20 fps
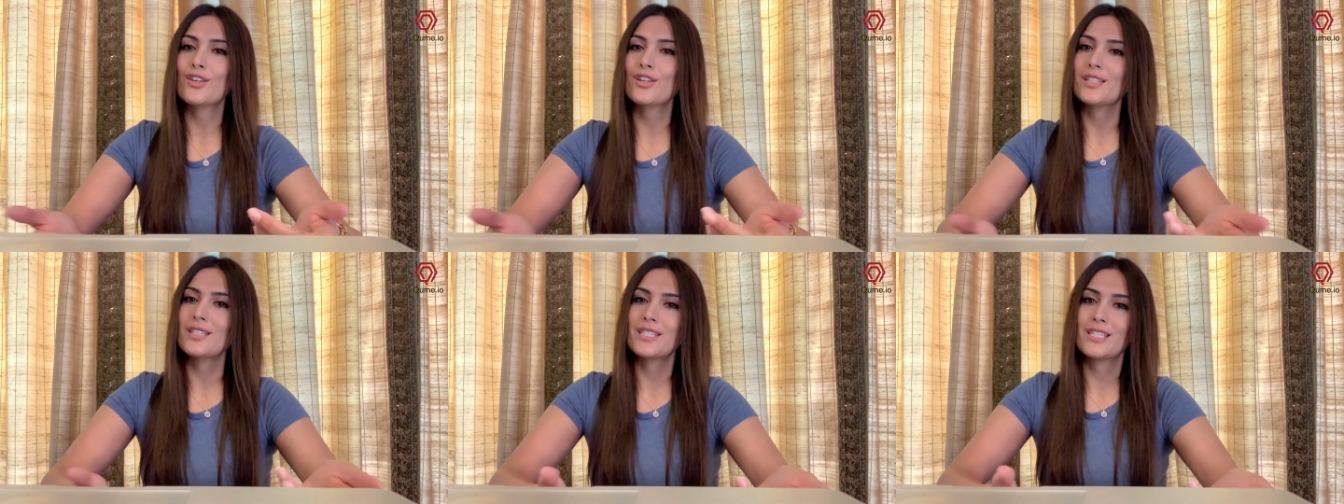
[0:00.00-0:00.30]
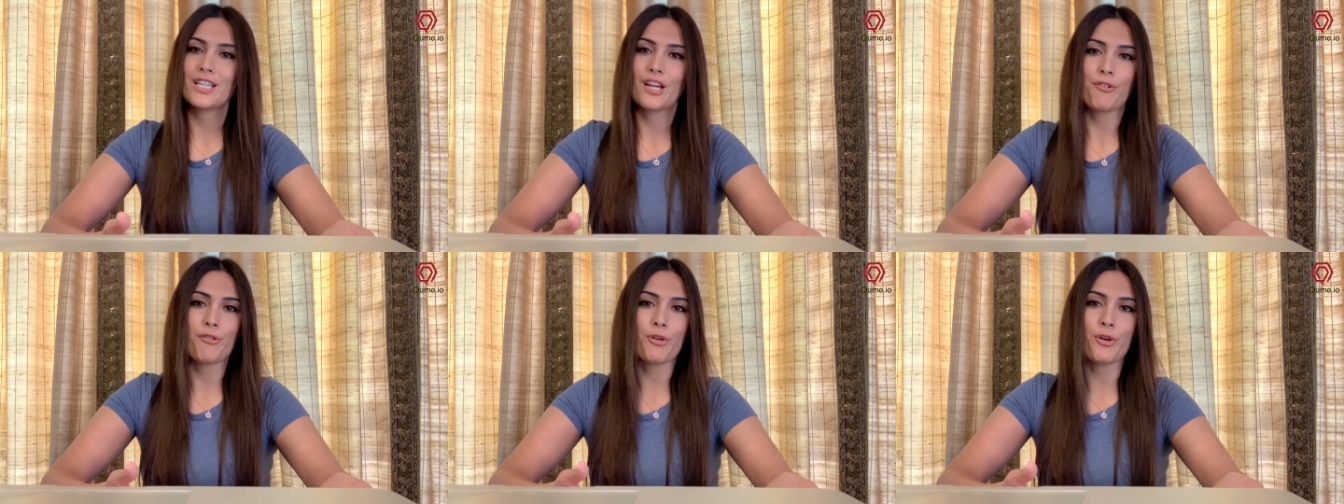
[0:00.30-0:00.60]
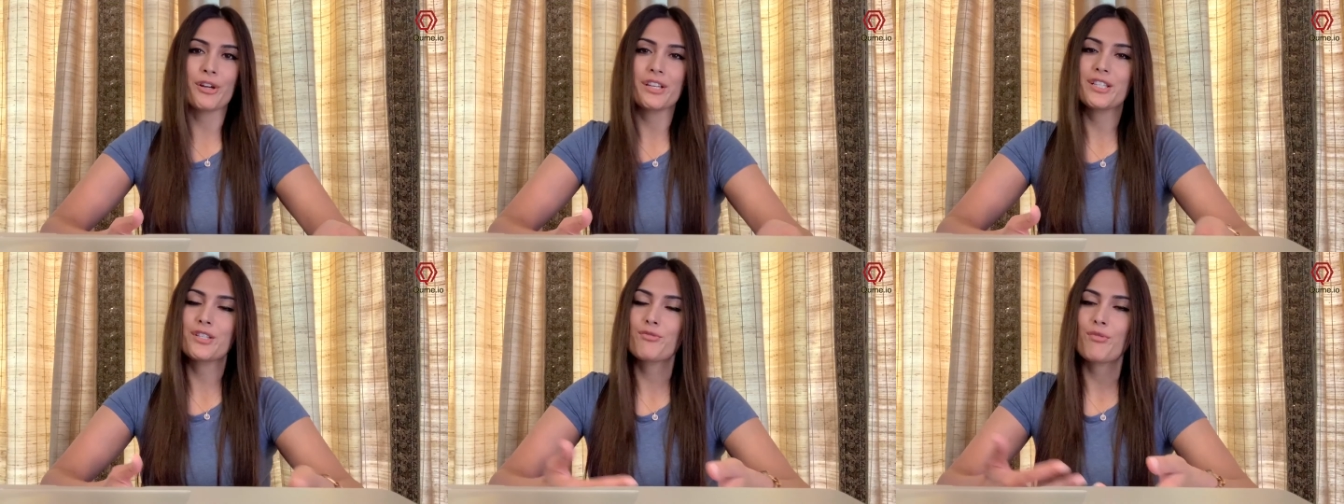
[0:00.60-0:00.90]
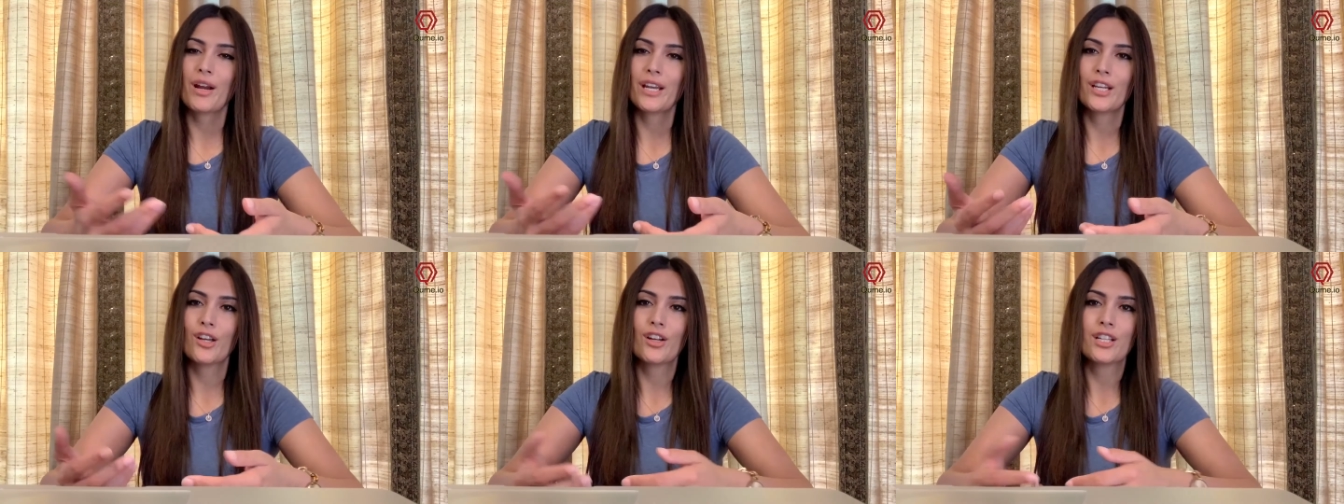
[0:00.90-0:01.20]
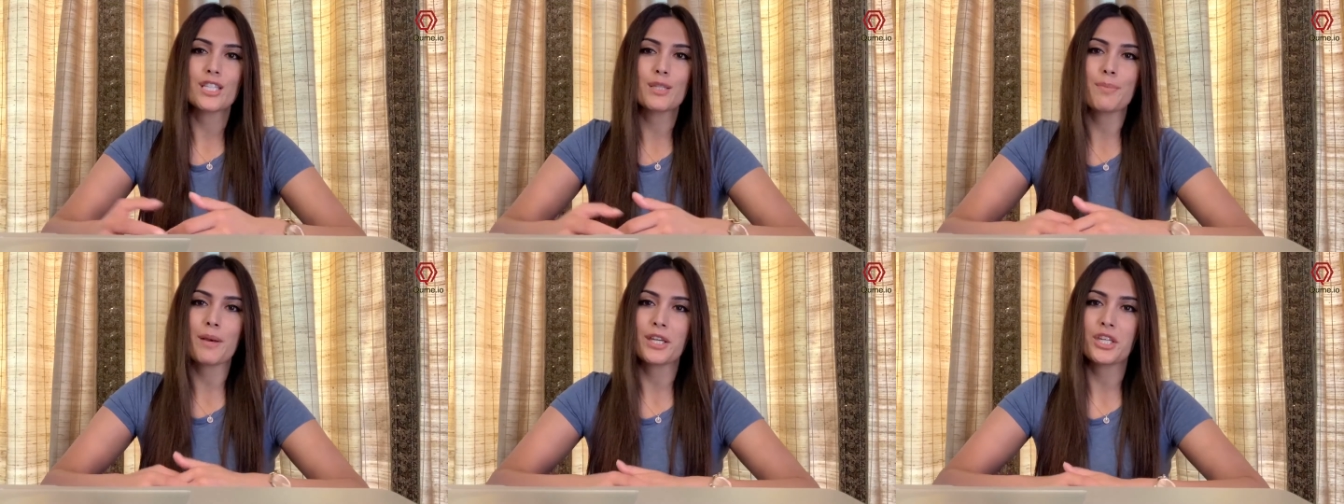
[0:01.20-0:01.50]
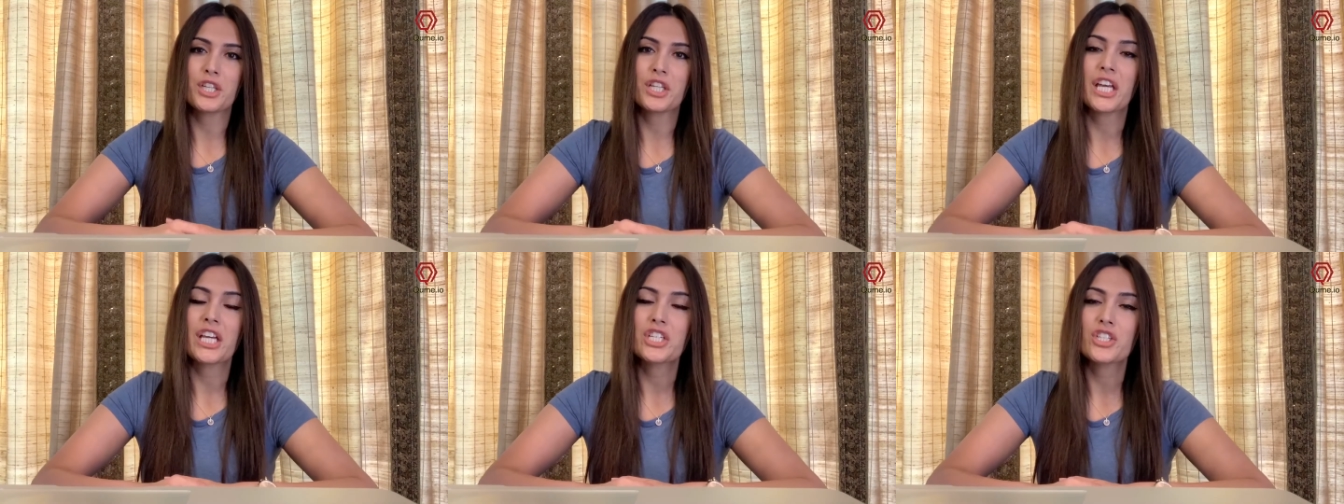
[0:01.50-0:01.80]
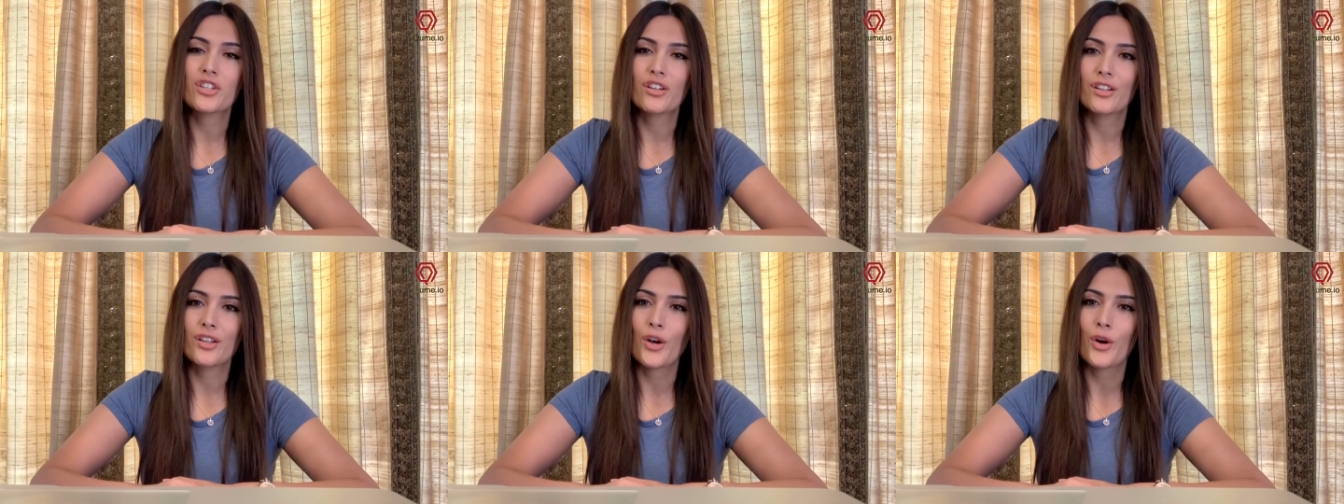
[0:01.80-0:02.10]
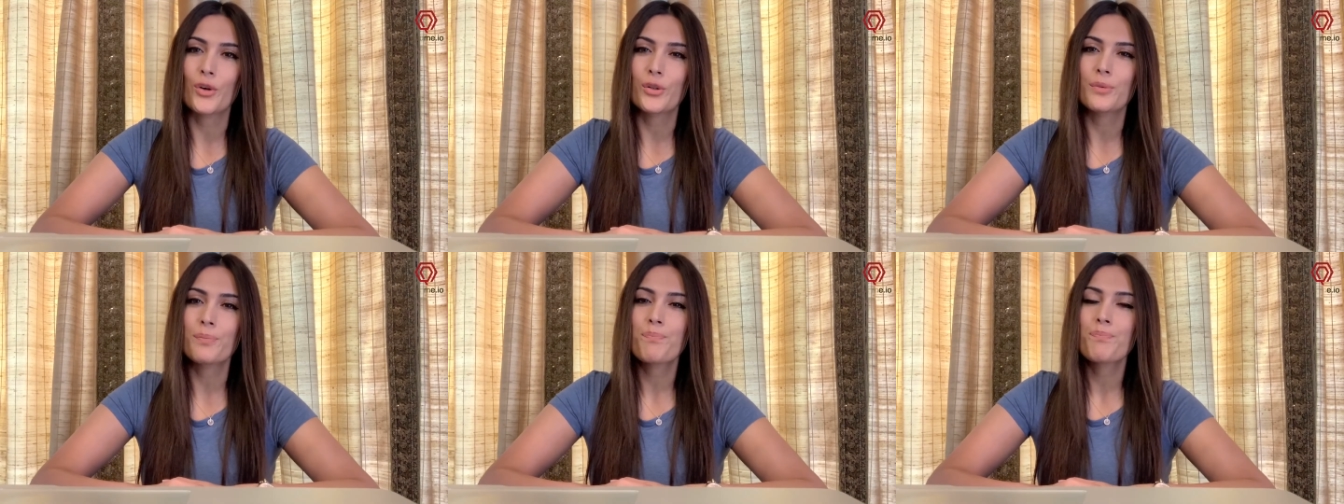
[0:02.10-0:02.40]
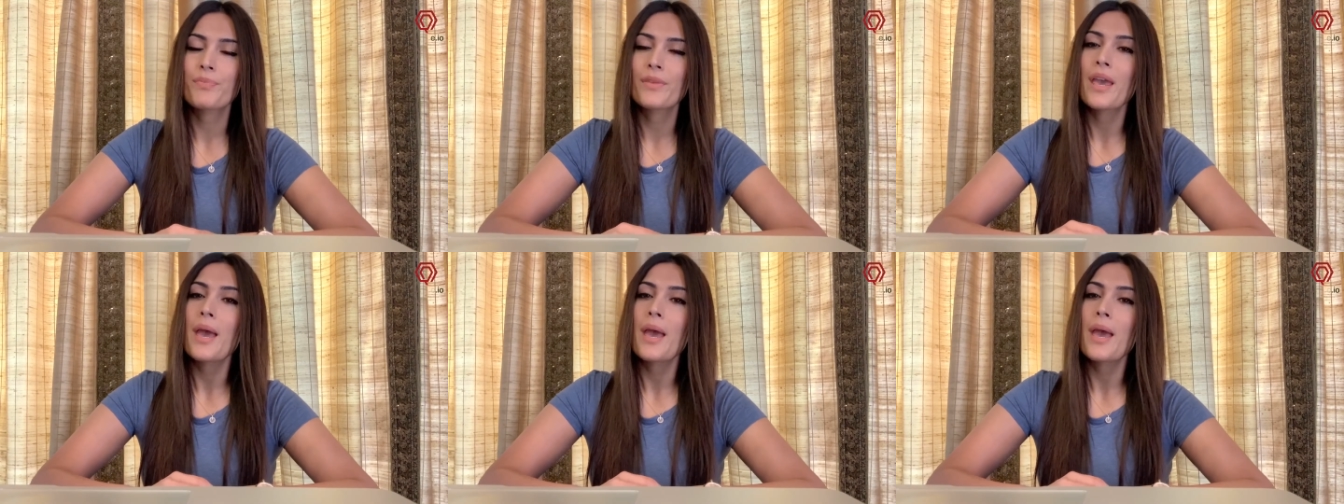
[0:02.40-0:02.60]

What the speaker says: on steroids riding on speculation alone.